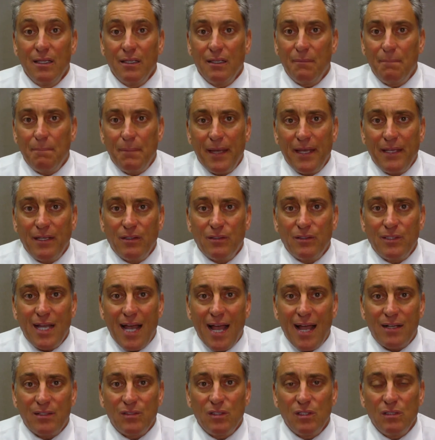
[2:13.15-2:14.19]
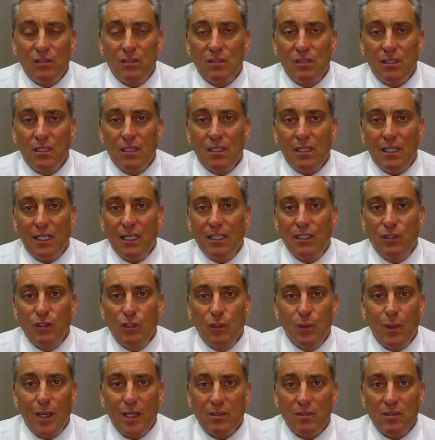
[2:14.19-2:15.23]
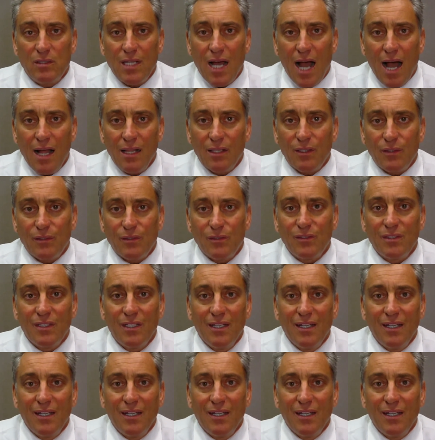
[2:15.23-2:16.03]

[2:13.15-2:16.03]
You pay your taxes in U.S. dollars.